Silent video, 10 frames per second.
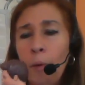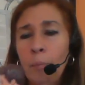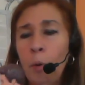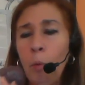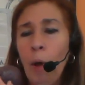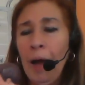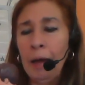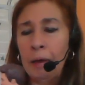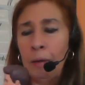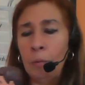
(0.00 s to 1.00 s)
but
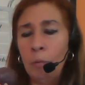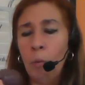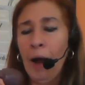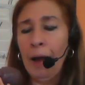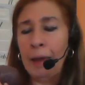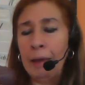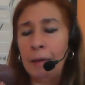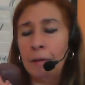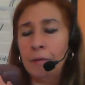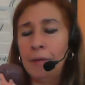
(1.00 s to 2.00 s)
why? Why?
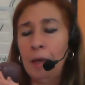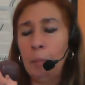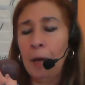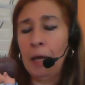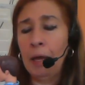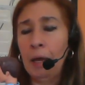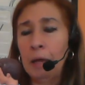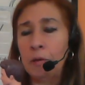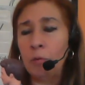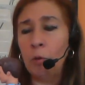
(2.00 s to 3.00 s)
Take my
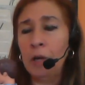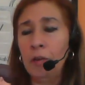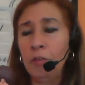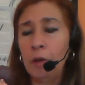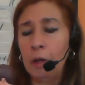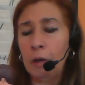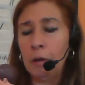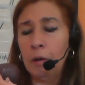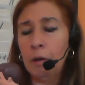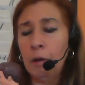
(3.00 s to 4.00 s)
hand. What is it?
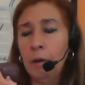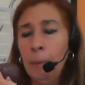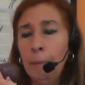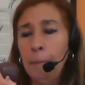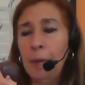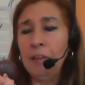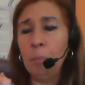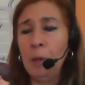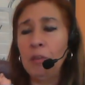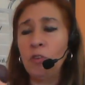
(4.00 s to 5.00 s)
It's
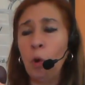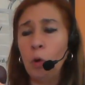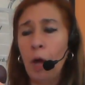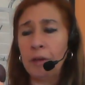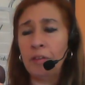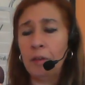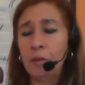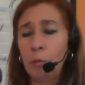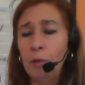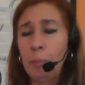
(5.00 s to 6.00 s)
been so long
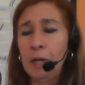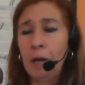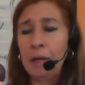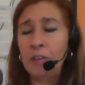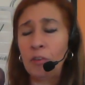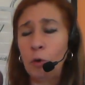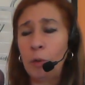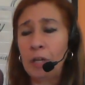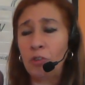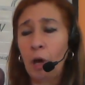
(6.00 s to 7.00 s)
since we've been nice to
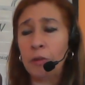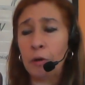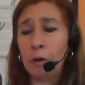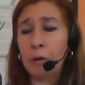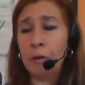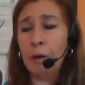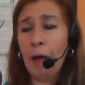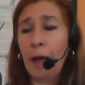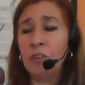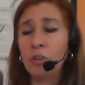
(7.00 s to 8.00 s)
each other.
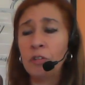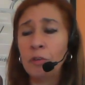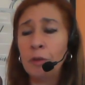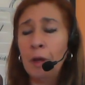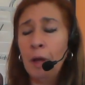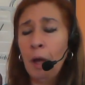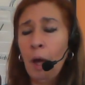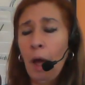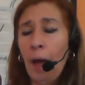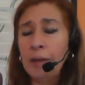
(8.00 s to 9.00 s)
I just
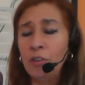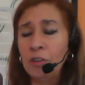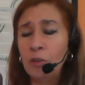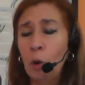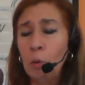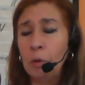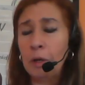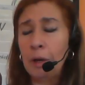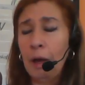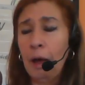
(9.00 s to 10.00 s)
I just don't
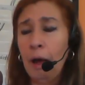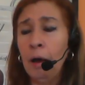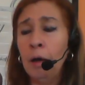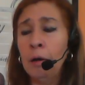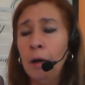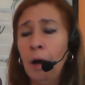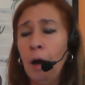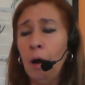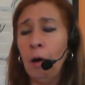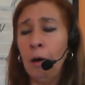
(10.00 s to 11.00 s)
oh,
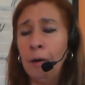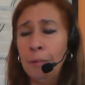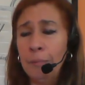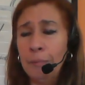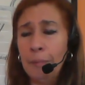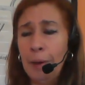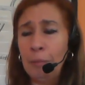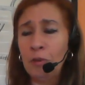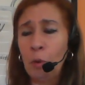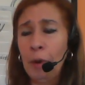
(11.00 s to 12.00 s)
oh I'm
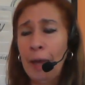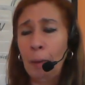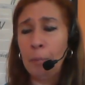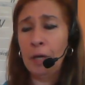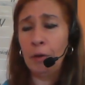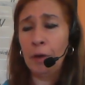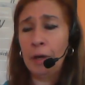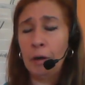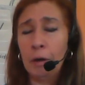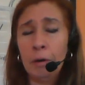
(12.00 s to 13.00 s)
so happy you're
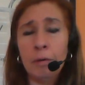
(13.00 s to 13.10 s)
here.